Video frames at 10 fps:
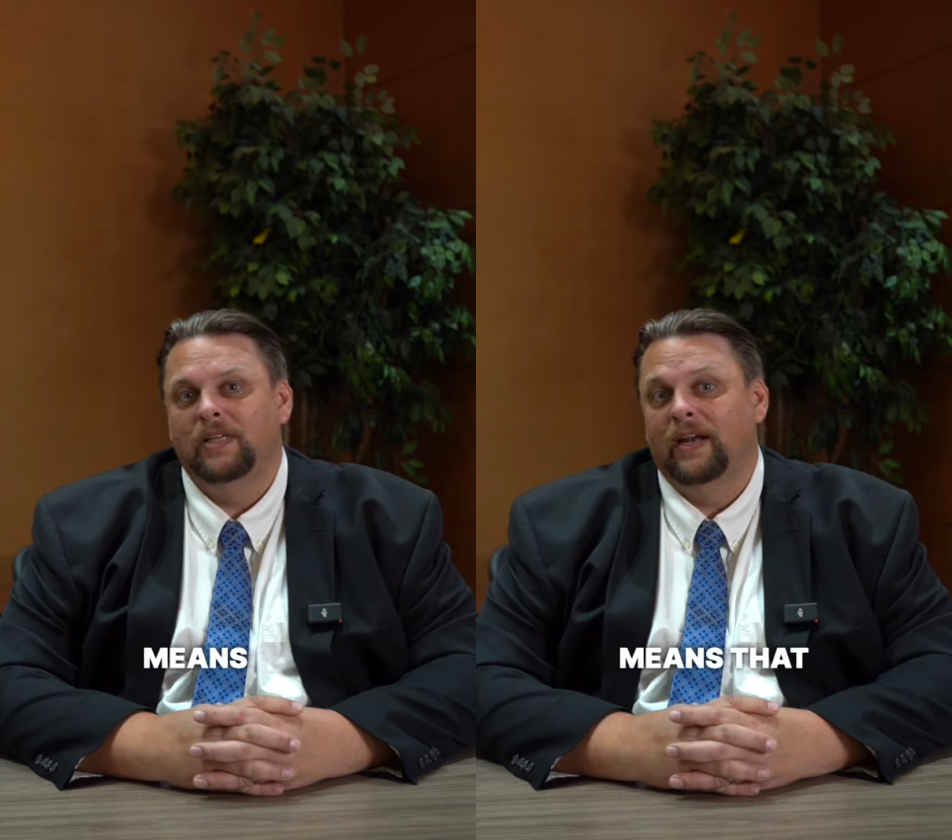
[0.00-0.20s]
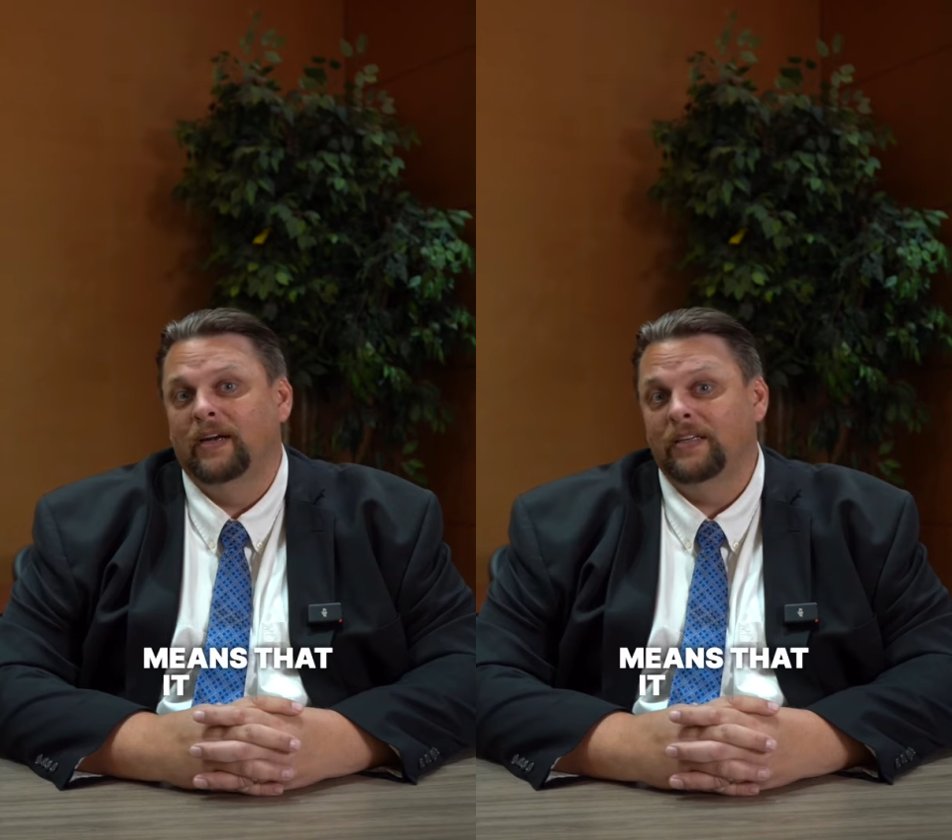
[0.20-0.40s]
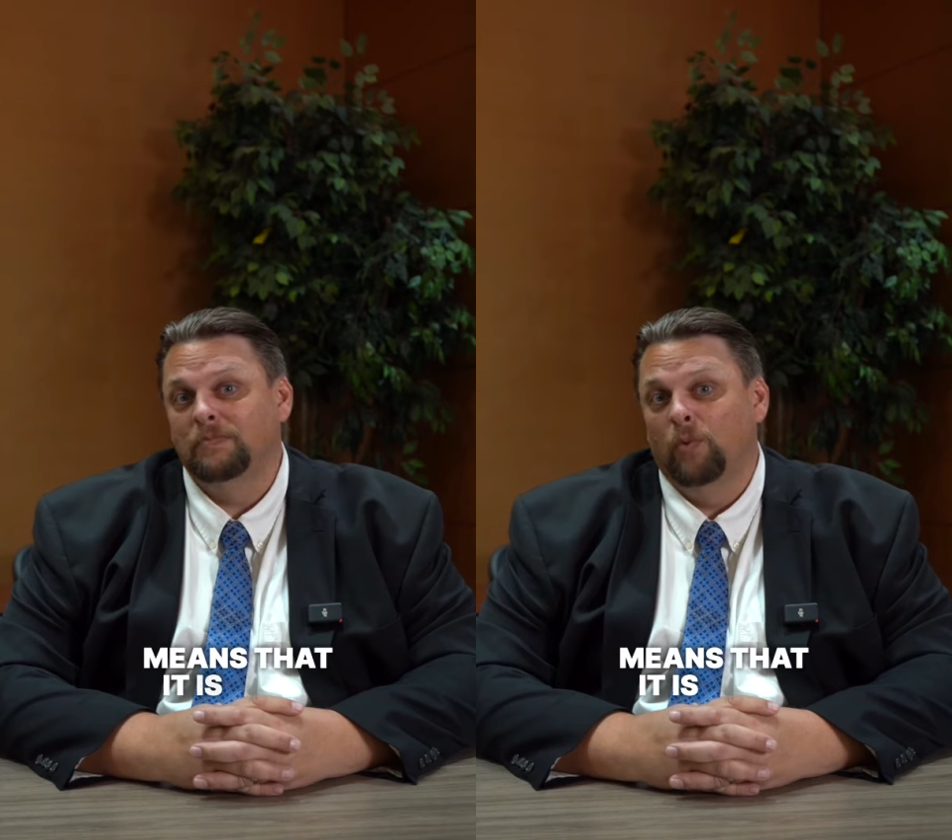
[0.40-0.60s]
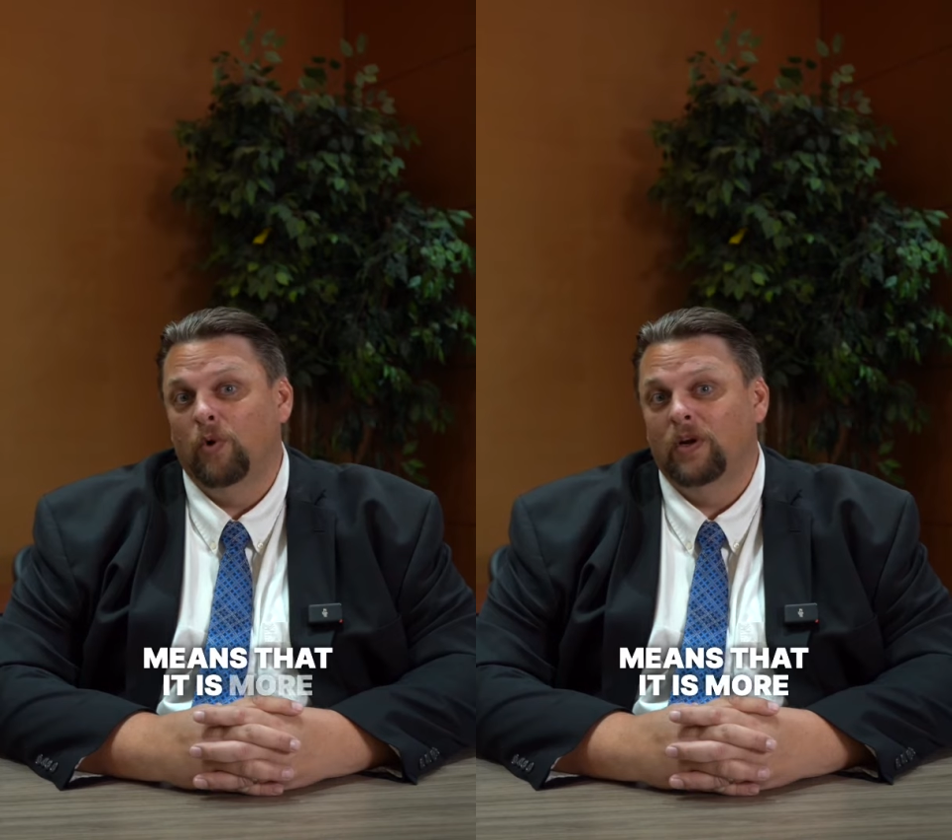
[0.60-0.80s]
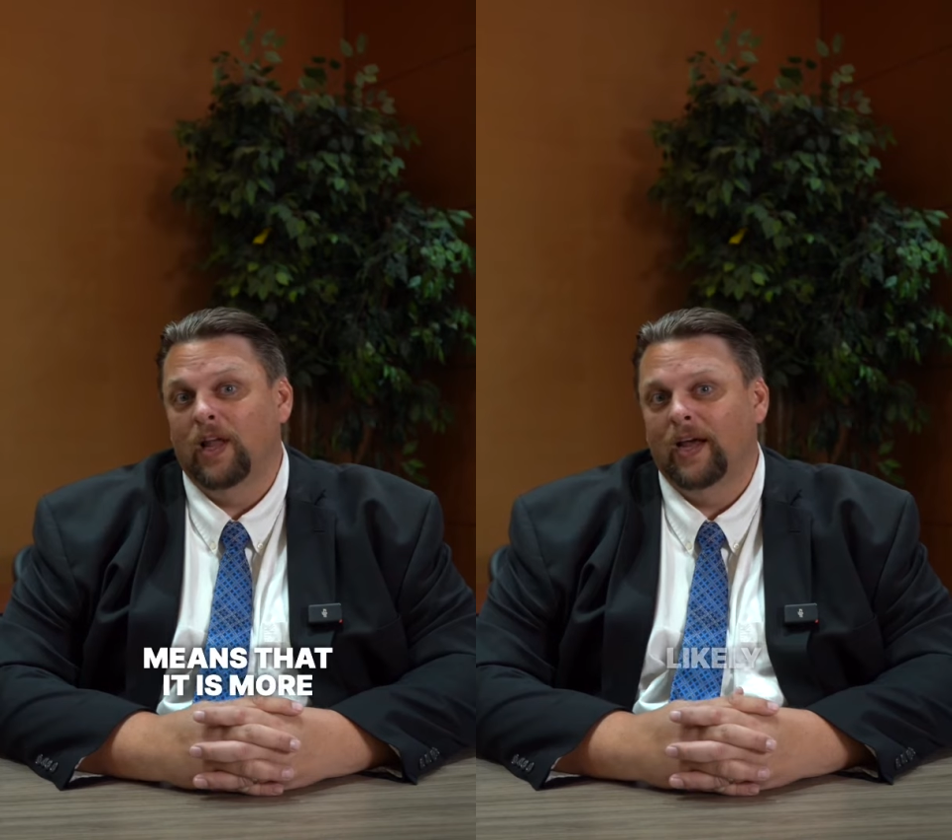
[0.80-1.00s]
that it is
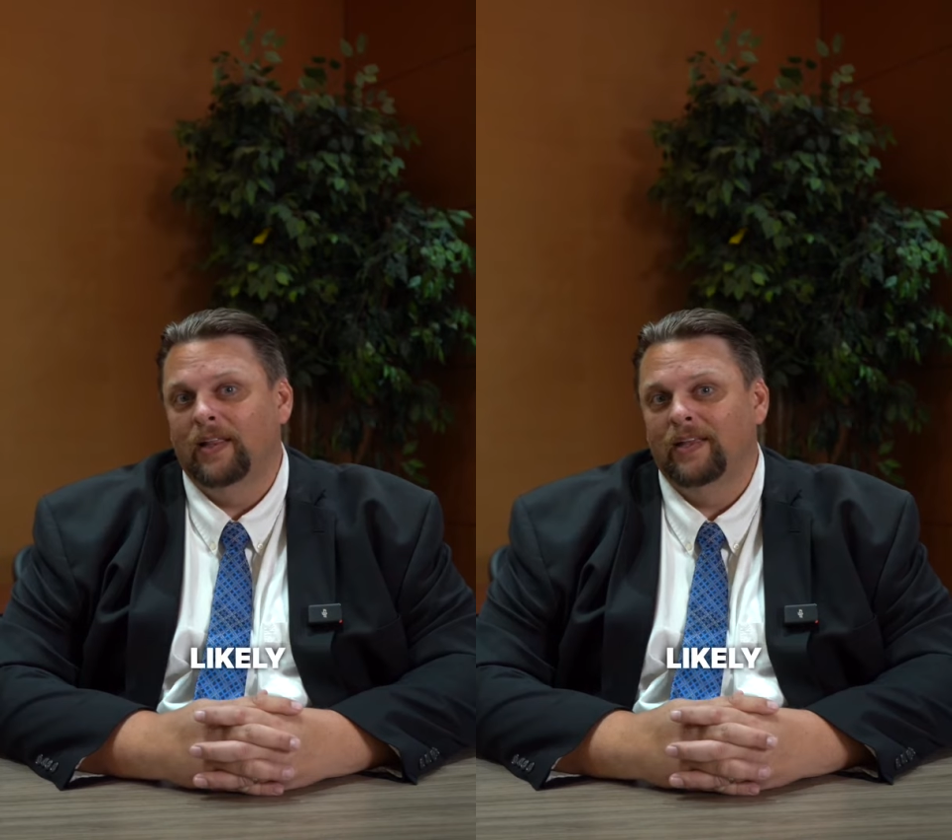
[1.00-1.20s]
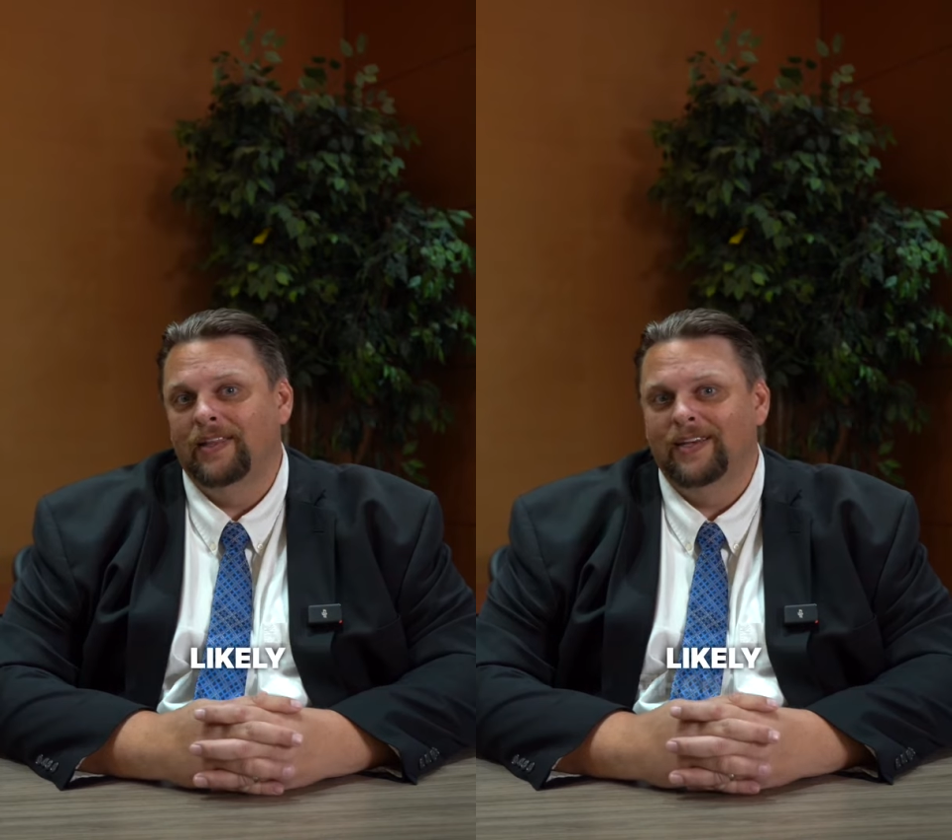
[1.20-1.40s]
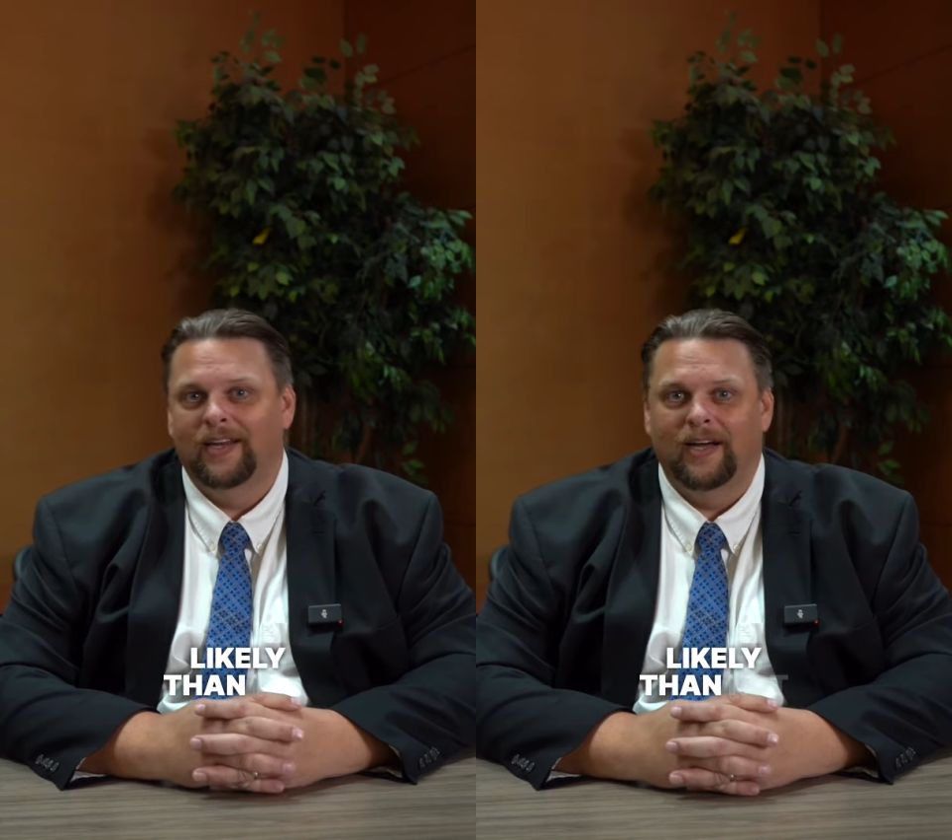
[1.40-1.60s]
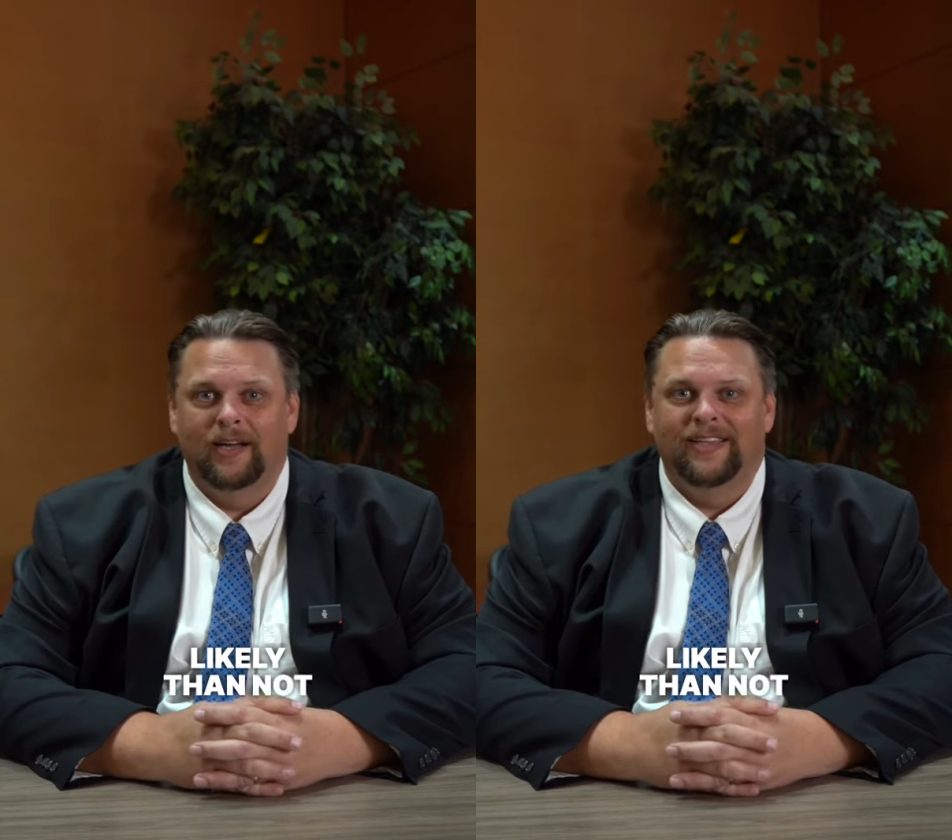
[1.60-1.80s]
more likely than not